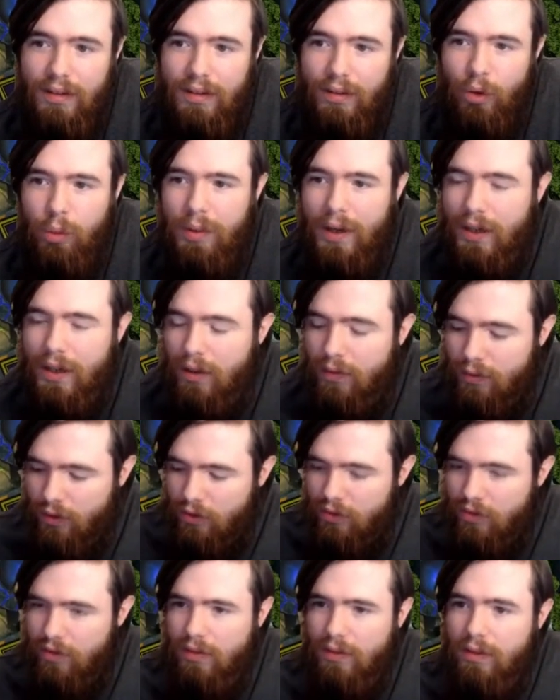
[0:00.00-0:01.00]
No branded
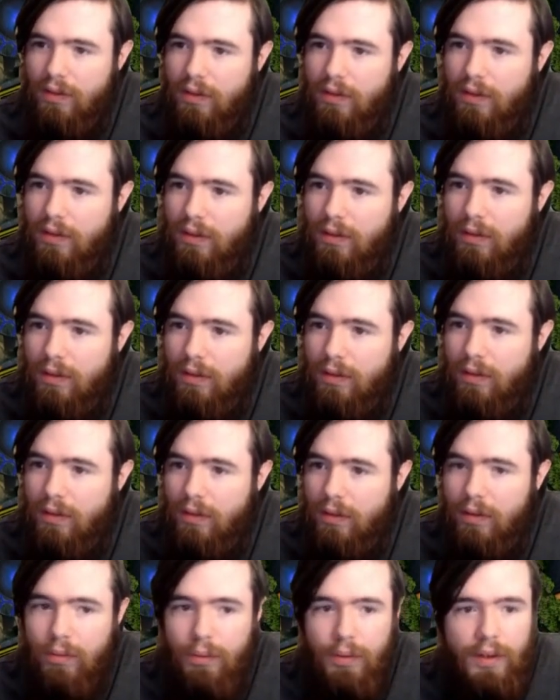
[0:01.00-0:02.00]
fusion?
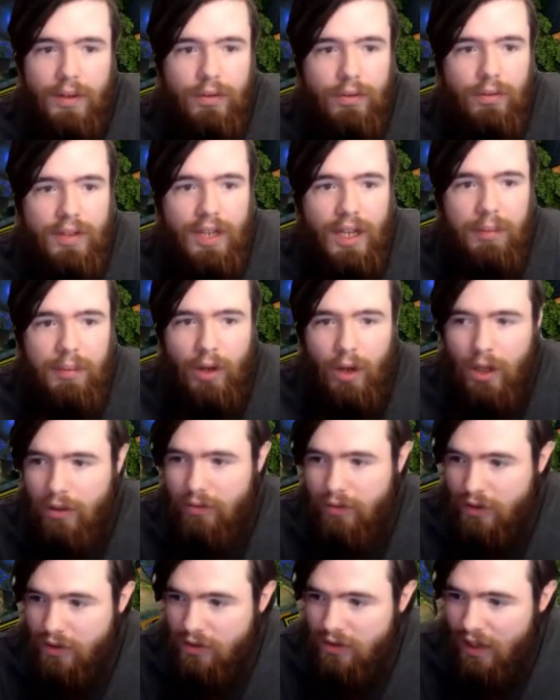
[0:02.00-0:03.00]
Wait, don't tell me all of
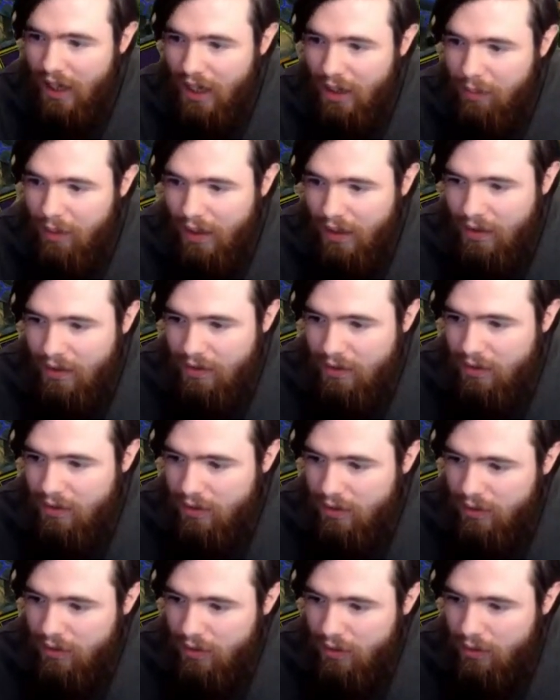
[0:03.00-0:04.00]
his Albaz.
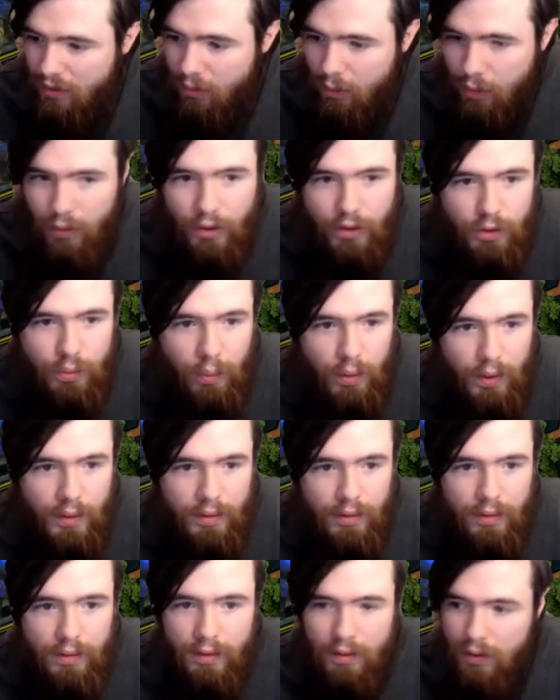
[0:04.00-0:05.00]
Well, there's one.